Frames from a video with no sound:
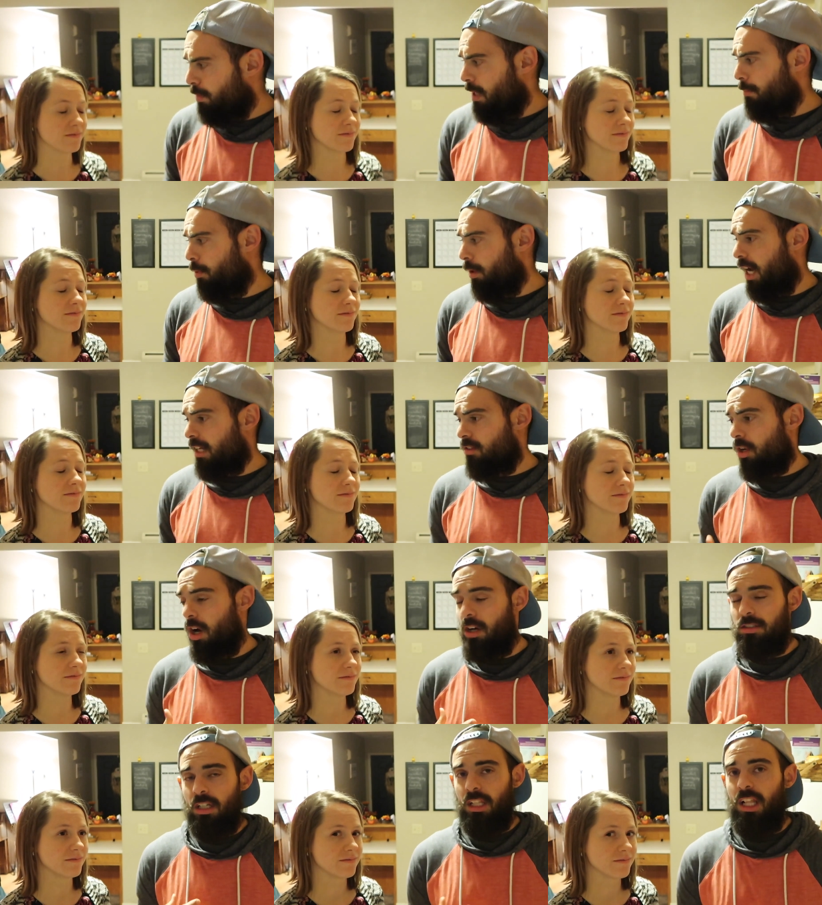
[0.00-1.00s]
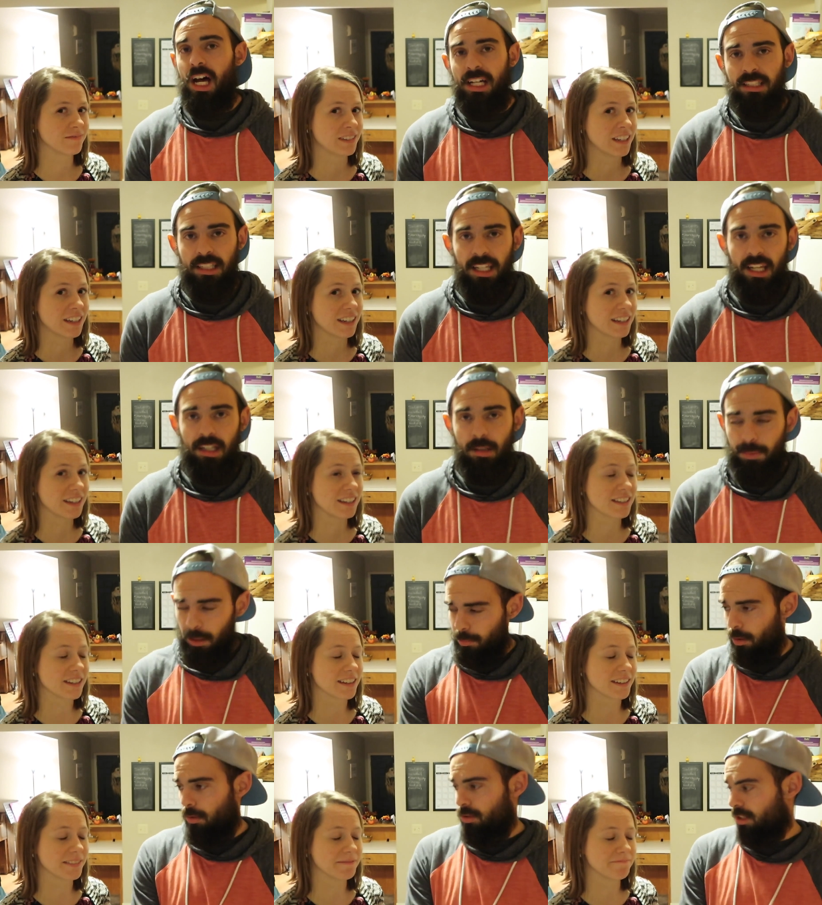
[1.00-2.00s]
Speaker 1: with people. I talked a lot today to
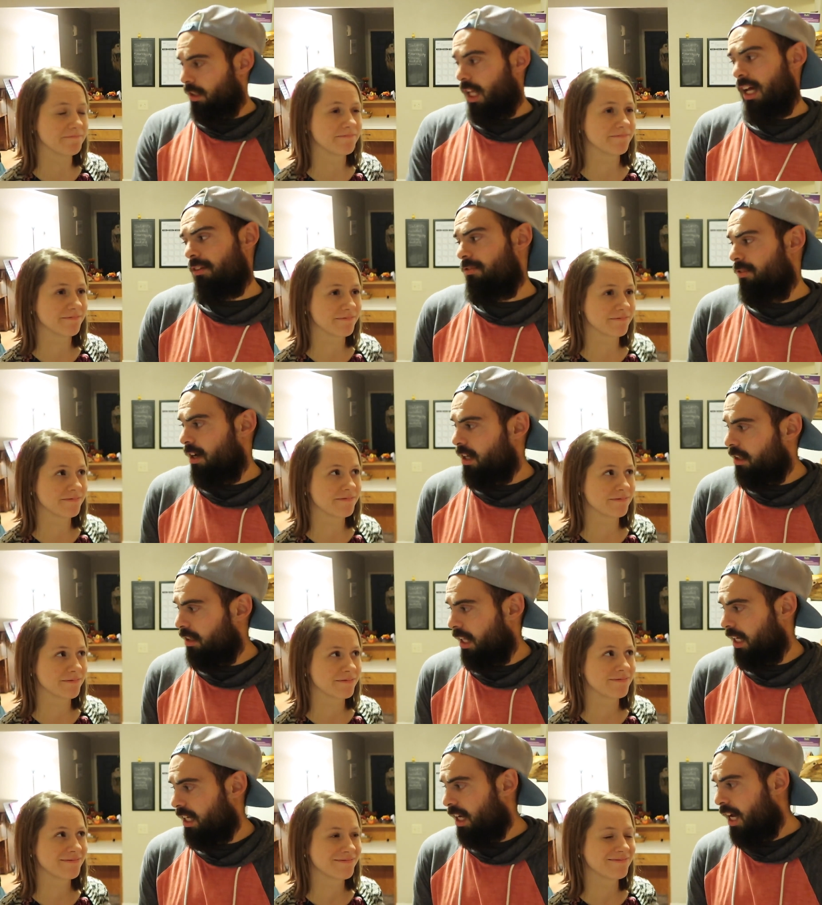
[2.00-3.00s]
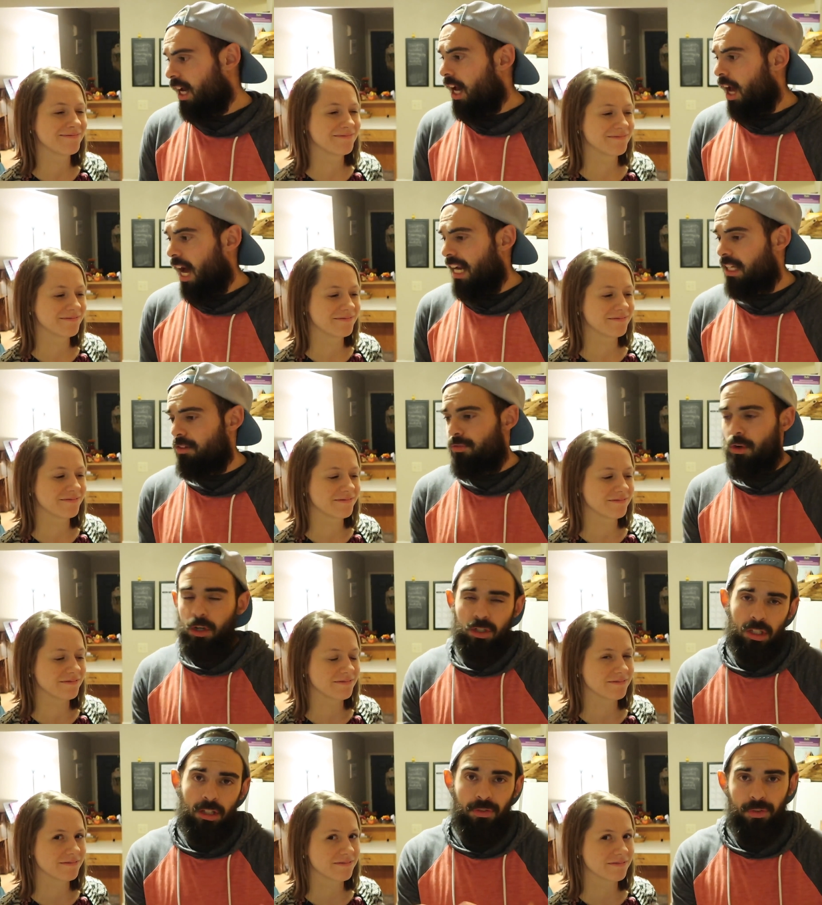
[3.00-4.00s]
people. It was a lot of fun. Like, I didn't
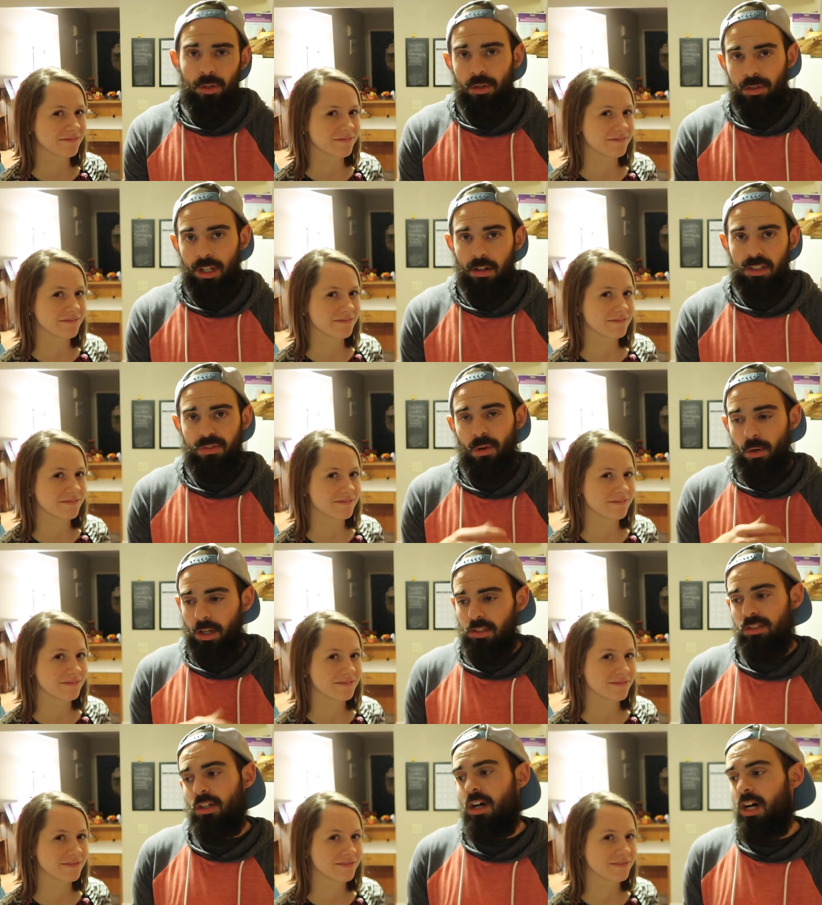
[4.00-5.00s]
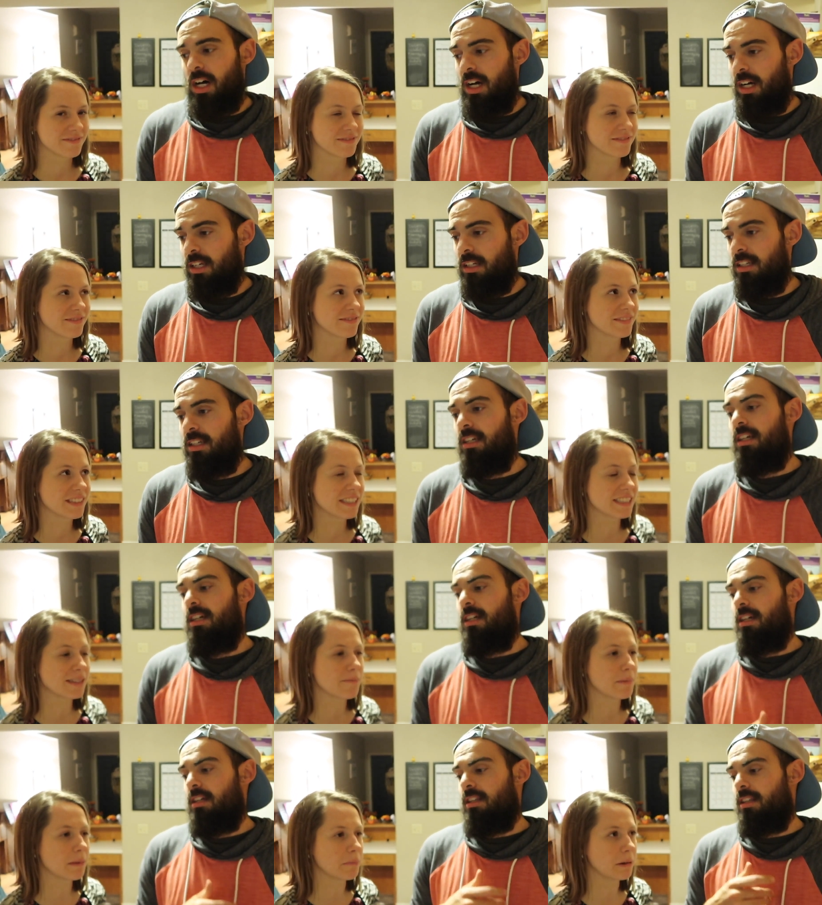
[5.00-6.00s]
focus on the food. I was focused on
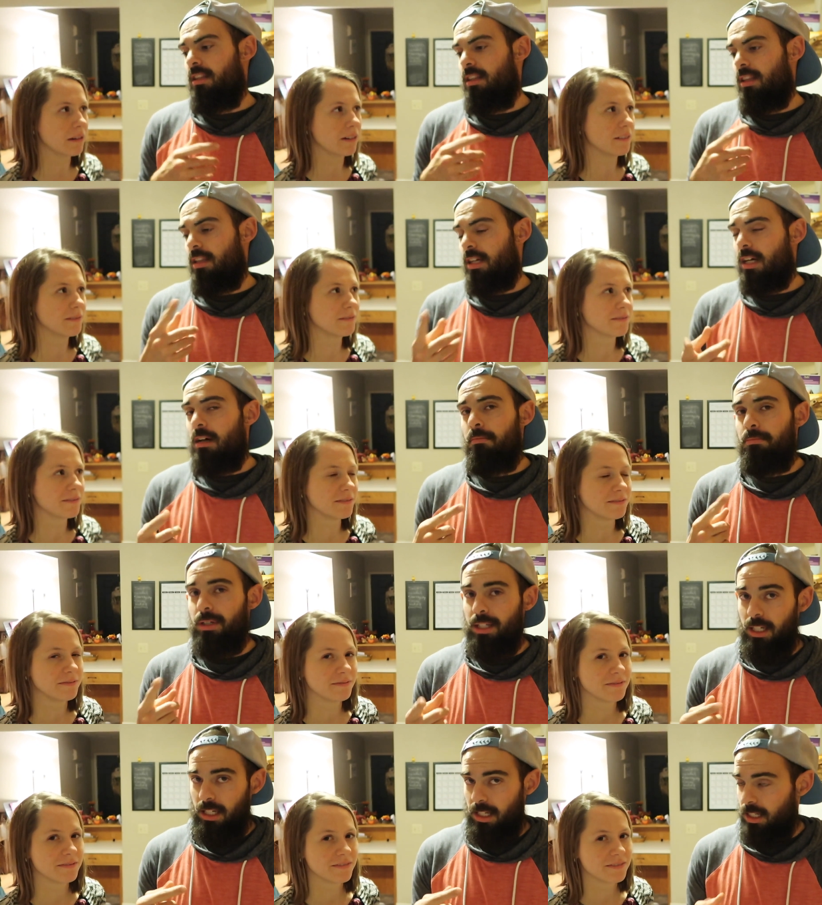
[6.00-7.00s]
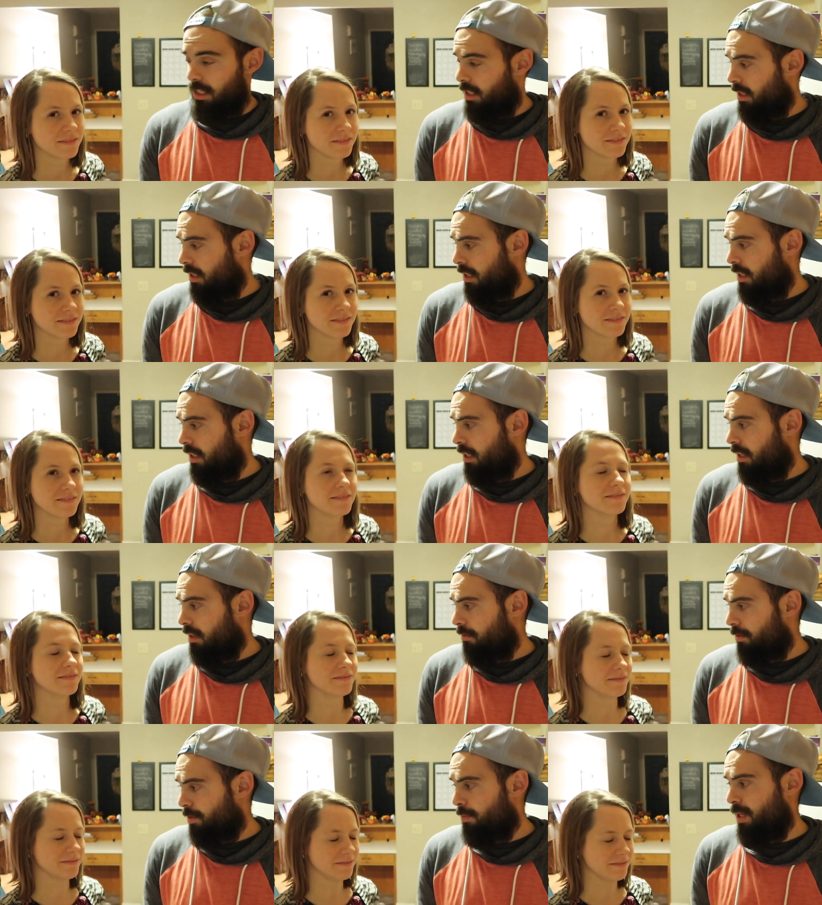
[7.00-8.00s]
Speaker 2: the people,
Speaker 1: the company
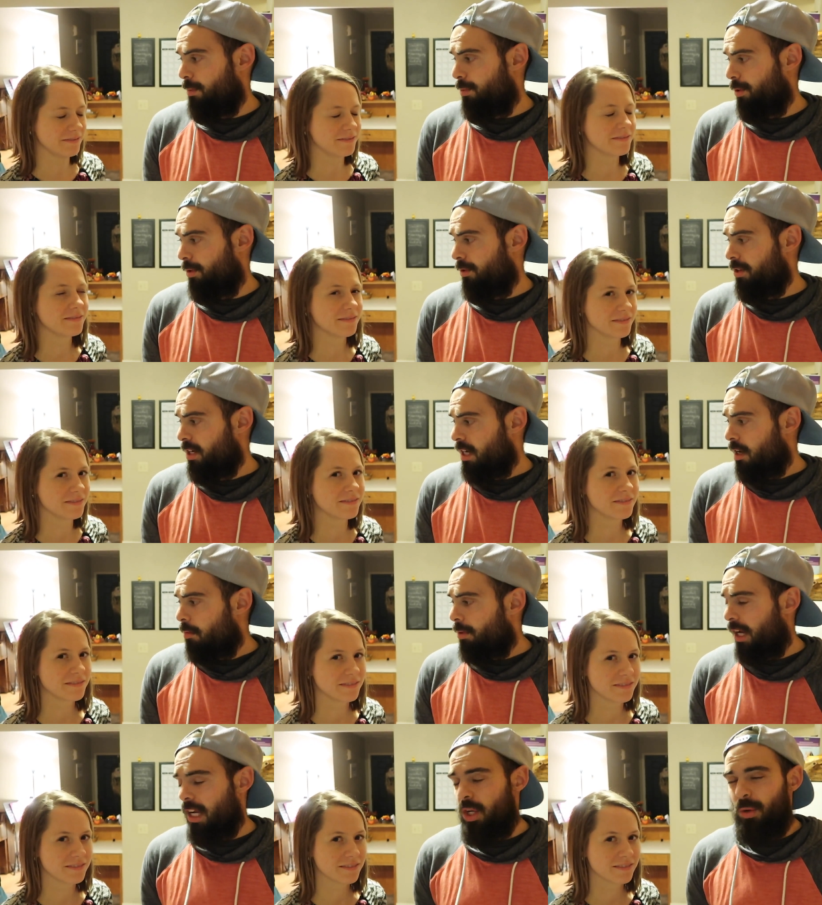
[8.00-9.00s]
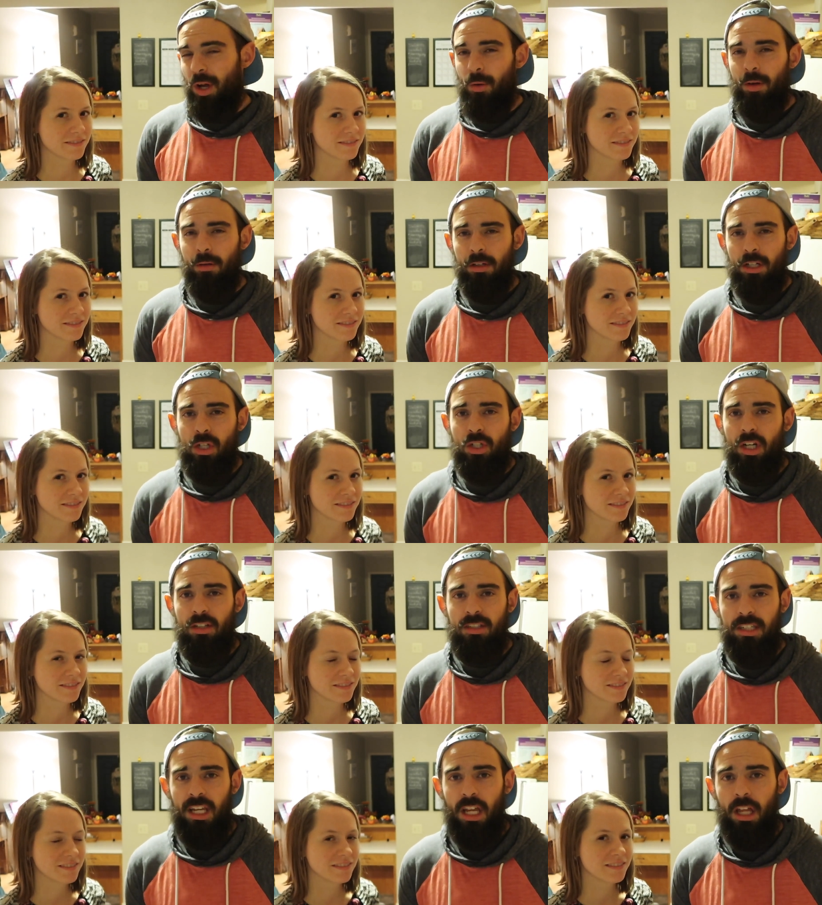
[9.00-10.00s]
Speaker 2: mm-hmm.
Speaker 1: with people. But anyway, we wanted to
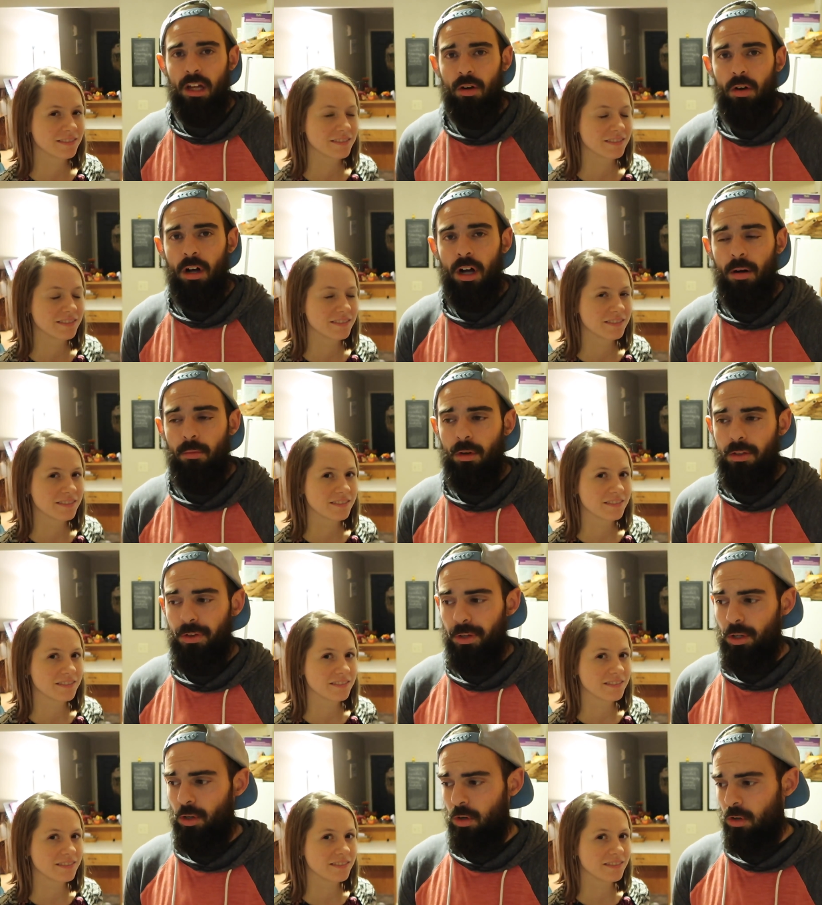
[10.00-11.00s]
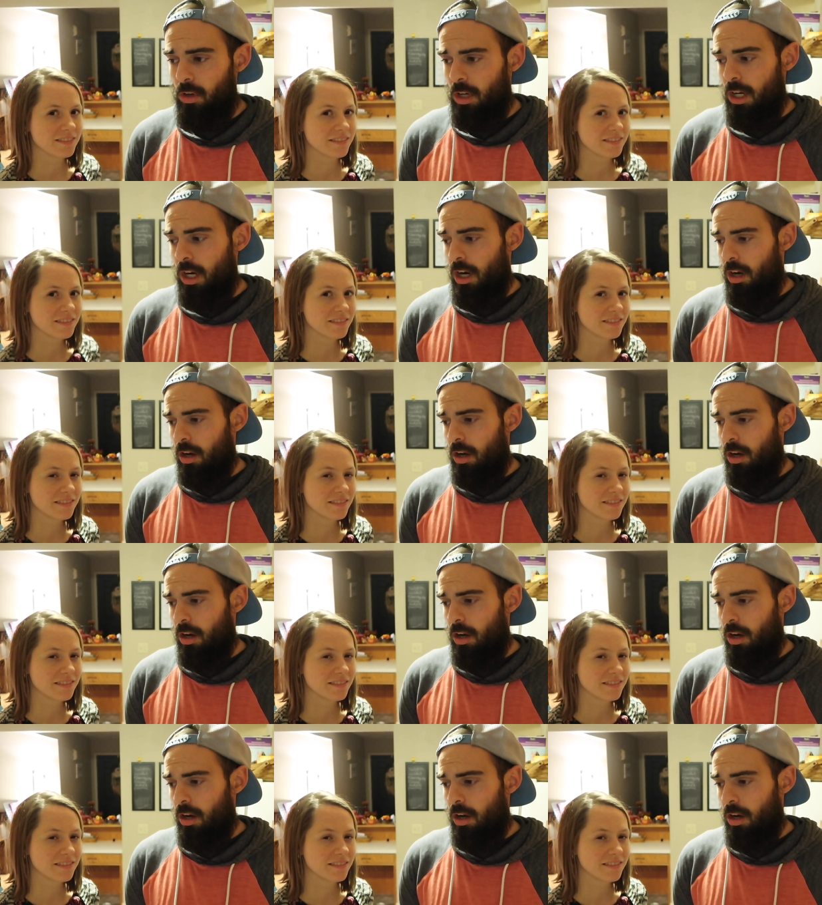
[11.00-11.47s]
share today um, with you